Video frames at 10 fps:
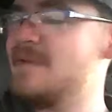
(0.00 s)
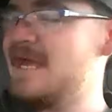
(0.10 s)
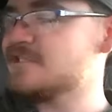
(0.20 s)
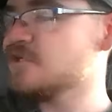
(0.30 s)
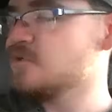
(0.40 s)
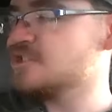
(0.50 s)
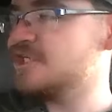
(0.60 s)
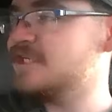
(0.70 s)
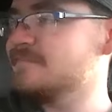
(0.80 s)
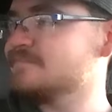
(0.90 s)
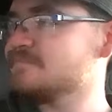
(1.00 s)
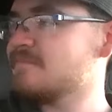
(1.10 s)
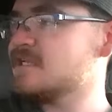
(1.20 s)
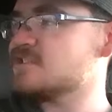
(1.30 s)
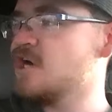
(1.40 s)
SOG.
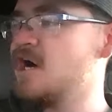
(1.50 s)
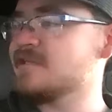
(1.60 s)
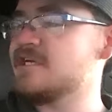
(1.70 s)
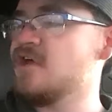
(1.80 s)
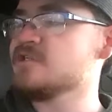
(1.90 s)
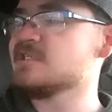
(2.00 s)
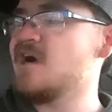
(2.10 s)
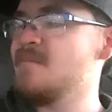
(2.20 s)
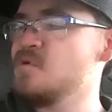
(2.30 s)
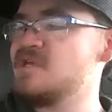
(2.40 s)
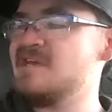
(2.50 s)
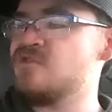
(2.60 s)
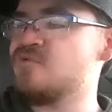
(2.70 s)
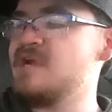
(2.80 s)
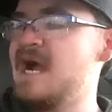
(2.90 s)
They call this a combo kit.
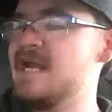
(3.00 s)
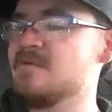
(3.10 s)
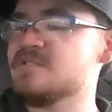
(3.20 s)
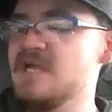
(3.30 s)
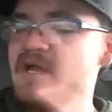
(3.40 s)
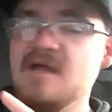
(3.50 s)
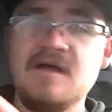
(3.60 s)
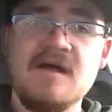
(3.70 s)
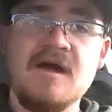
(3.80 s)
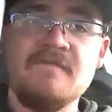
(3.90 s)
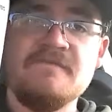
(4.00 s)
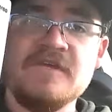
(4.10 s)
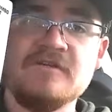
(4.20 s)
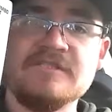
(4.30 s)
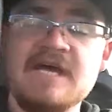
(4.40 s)
3 items: a
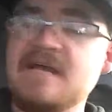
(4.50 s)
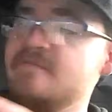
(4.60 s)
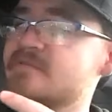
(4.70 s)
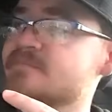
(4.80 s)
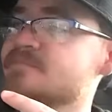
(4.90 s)
field knife,